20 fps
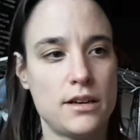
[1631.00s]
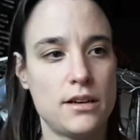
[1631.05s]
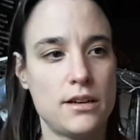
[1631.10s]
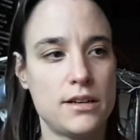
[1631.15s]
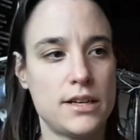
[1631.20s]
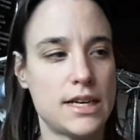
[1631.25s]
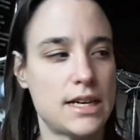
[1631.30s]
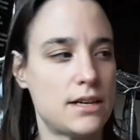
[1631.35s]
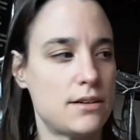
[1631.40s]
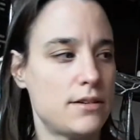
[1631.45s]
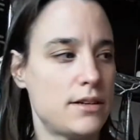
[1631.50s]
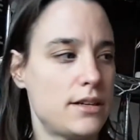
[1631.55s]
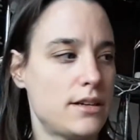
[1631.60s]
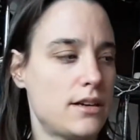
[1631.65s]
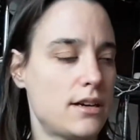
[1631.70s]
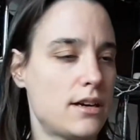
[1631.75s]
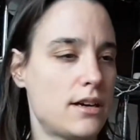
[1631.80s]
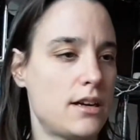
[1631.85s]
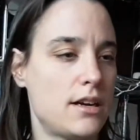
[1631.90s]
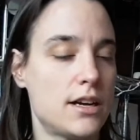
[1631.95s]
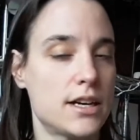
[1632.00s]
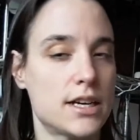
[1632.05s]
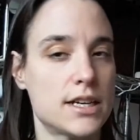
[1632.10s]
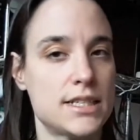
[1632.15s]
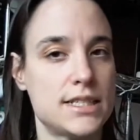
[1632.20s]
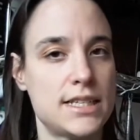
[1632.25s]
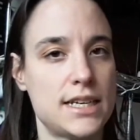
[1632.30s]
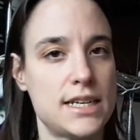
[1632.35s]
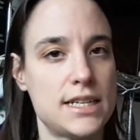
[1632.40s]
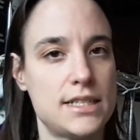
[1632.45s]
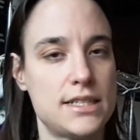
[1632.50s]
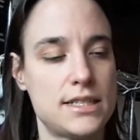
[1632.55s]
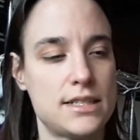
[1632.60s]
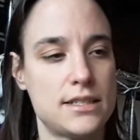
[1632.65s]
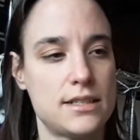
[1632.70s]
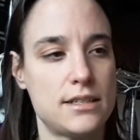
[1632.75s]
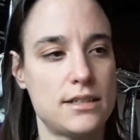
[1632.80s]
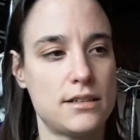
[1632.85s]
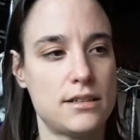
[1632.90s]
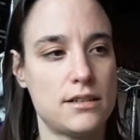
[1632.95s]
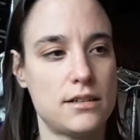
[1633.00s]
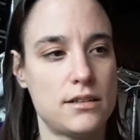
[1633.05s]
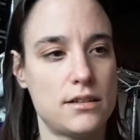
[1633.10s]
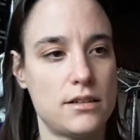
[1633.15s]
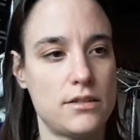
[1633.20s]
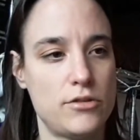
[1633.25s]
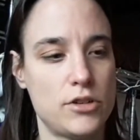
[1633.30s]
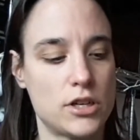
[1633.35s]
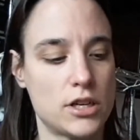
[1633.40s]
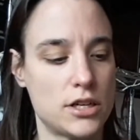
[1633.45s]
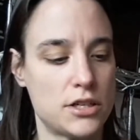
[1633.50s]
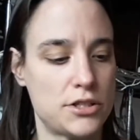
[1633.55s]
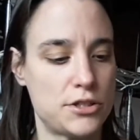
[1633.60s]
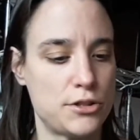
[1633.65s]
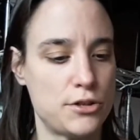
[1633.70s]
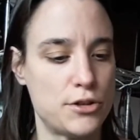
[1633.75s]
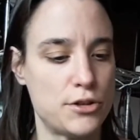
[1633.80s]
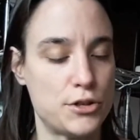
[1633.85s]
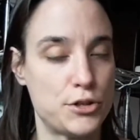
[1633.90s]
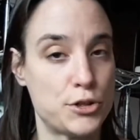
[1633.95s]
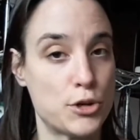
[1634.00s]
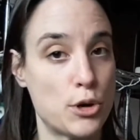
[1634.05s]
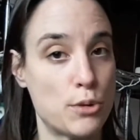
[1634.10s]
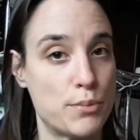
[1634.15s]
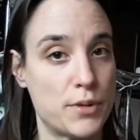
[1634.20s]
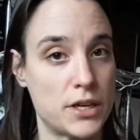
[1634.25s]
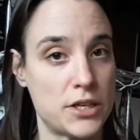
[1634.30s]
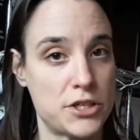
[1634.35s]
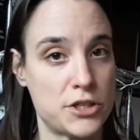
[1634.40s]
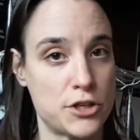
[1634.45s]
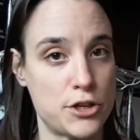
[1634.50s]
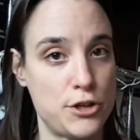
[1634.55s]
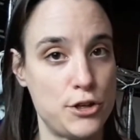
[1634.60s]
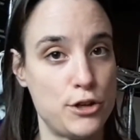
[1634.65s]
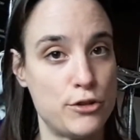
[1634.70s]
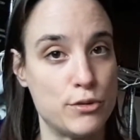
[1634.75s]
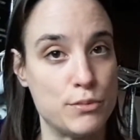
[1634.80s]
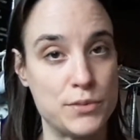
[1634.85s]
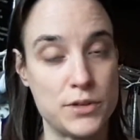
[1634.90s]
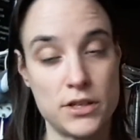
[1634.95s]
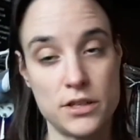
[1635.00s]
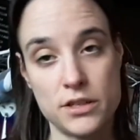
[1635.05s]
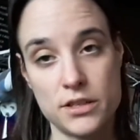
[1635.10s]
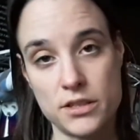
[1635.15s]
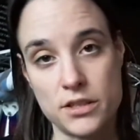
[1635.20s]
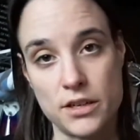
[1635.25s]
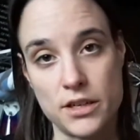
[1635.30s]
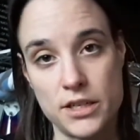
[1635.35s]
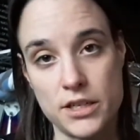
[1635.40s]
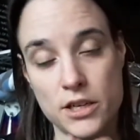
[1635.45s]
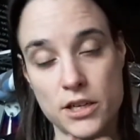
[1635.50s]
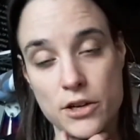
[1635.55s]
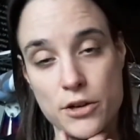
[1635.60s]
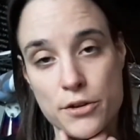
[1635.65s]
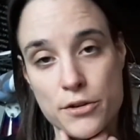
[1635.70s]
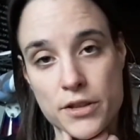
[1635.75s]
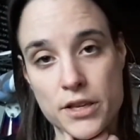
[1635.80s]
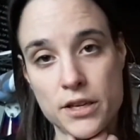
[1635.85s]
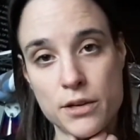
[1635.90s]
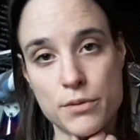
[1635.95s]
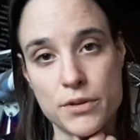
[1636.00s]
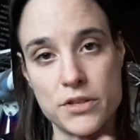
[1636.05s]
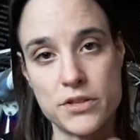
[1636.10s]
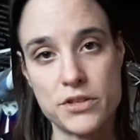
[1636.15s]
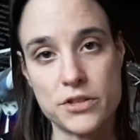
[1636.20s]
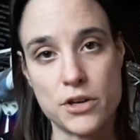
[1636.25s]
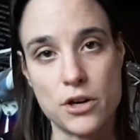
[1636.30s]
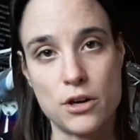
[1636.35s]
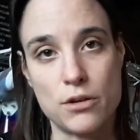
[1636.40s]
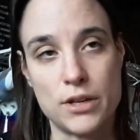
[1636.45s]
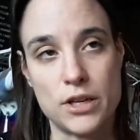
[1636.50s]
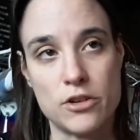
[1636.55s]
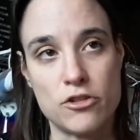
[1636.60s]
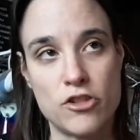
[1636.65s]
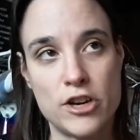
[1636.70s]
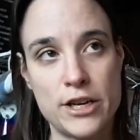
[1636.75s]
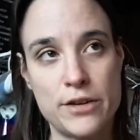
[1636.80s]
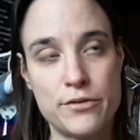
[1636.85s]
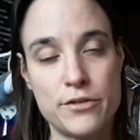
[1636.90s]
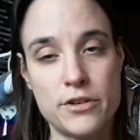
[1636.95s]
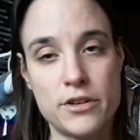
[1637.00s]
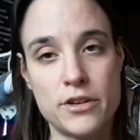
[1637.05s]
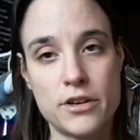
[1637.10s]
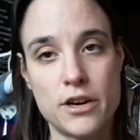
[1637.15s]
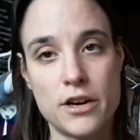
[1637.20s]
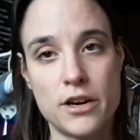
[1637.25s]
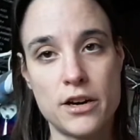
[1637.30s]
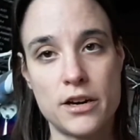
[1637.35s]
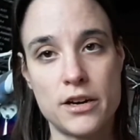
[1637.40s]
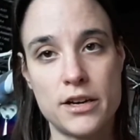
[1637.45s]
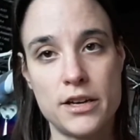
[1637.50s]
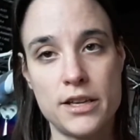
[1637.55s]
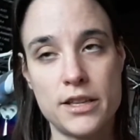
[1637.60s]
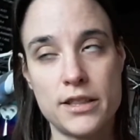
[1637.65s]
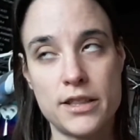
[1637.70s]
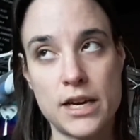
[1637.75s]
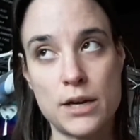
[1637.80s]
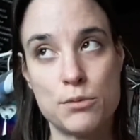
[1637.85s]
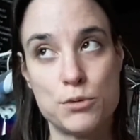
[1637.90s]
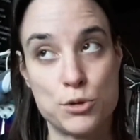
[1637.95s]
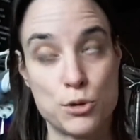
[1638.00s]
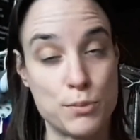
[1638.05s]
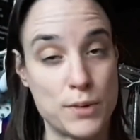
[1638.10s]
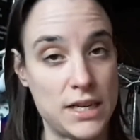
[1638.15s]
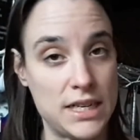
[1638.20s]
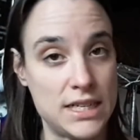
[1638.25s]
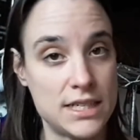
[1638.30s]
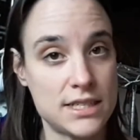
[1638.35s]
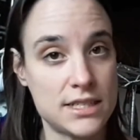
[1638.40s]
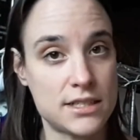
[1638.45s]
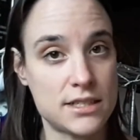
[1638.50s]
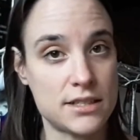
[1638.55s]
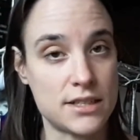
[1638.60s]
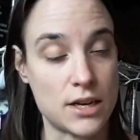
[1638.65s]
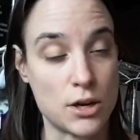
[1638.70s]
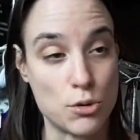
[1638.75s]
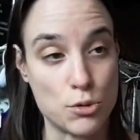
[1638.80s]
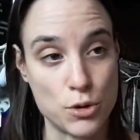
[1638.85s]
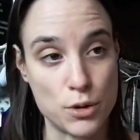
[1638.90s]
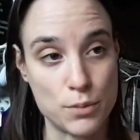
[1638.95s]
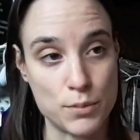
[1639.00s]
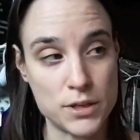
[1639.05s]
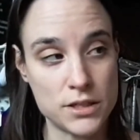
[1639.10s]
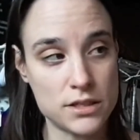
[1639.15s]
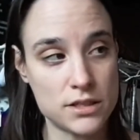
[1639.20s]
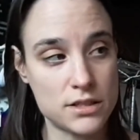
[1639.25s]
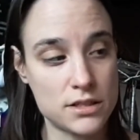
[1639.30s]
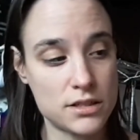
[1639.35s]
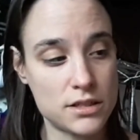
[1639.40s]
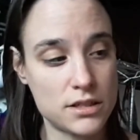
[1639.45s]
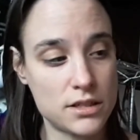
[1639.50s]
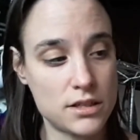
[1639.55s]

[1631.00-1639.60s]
Now, like I said, with regards to the top that I showed you from Dark Side Clothing with the skull and the raven, that was on my list, that ornament.